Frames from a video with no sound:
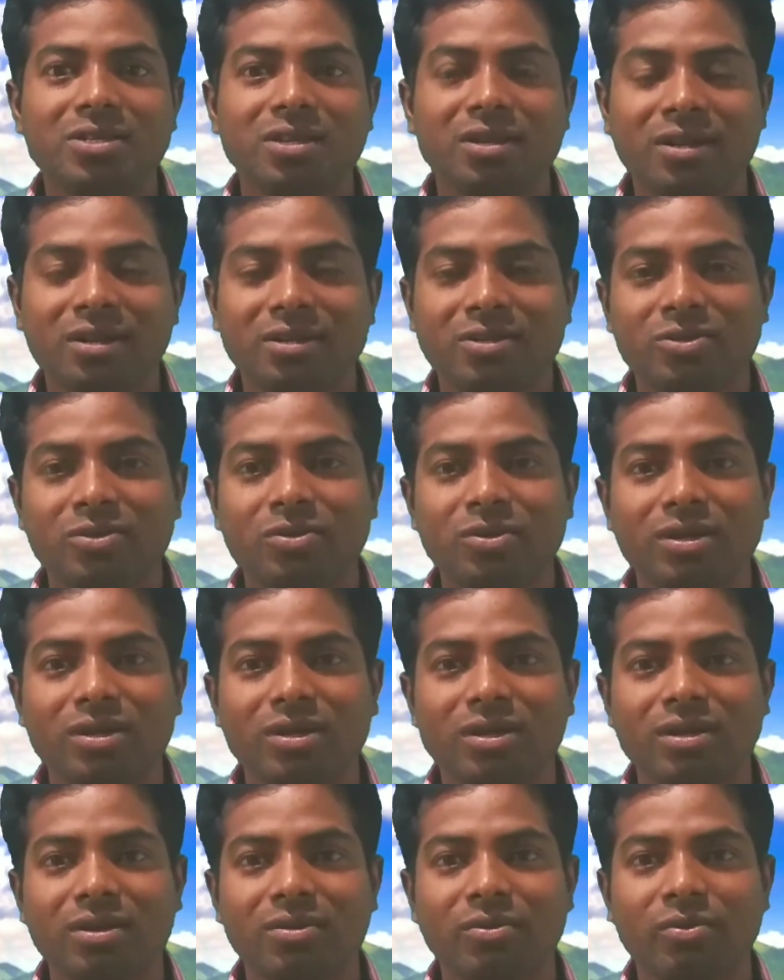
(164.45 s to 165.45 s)
rickshaw
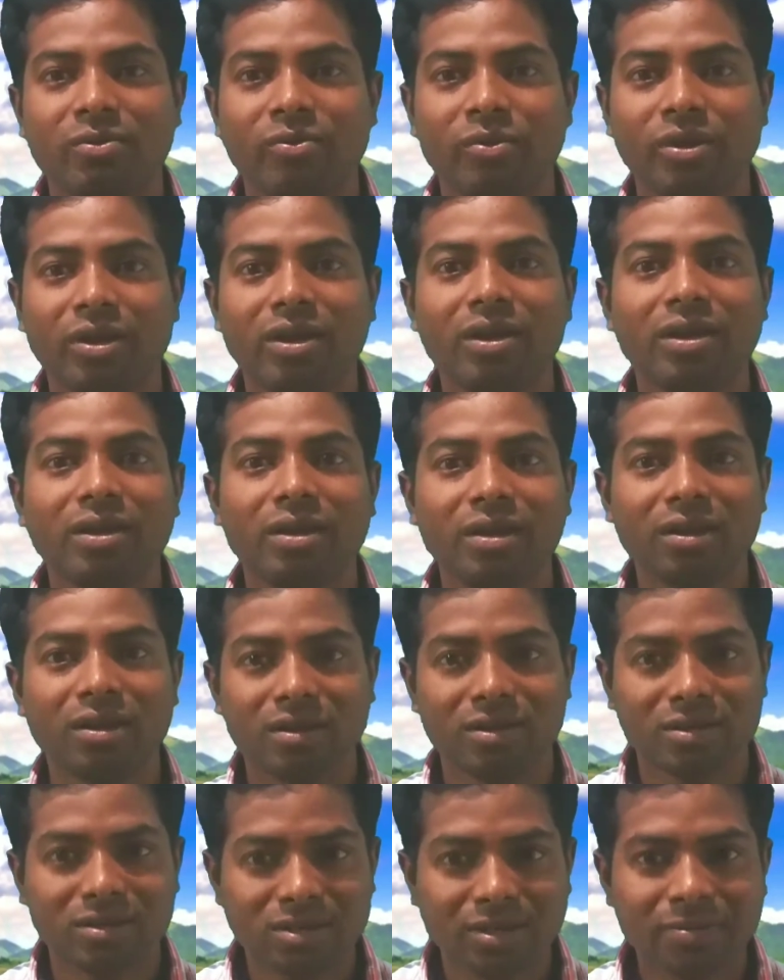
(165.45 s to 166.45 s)
we
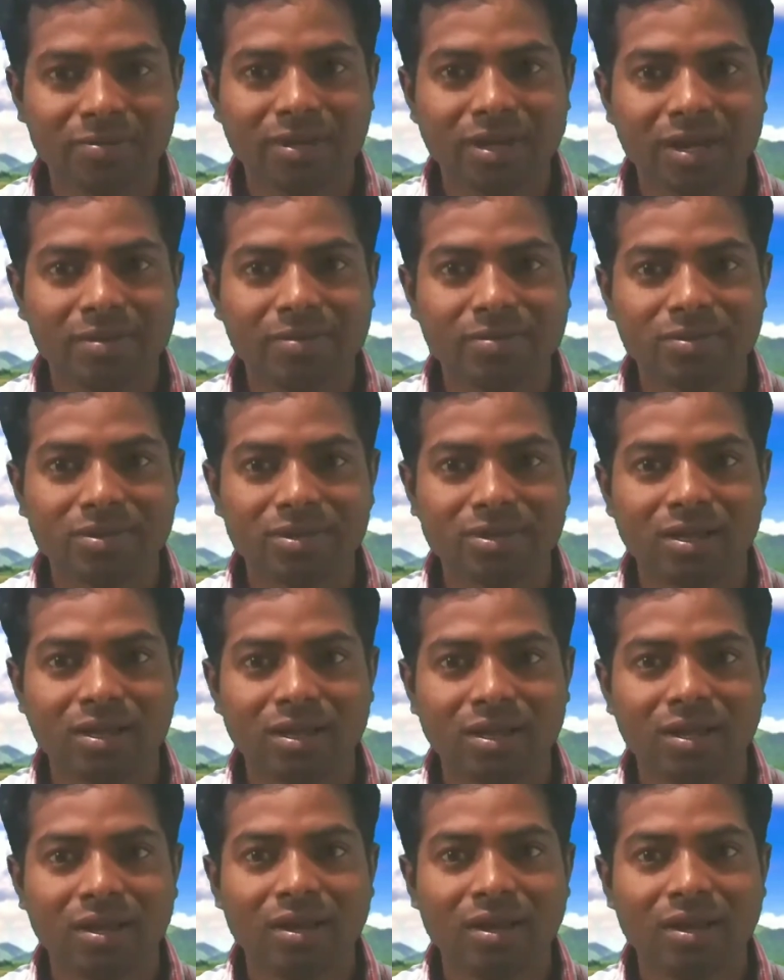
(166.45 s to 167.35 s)
sometimes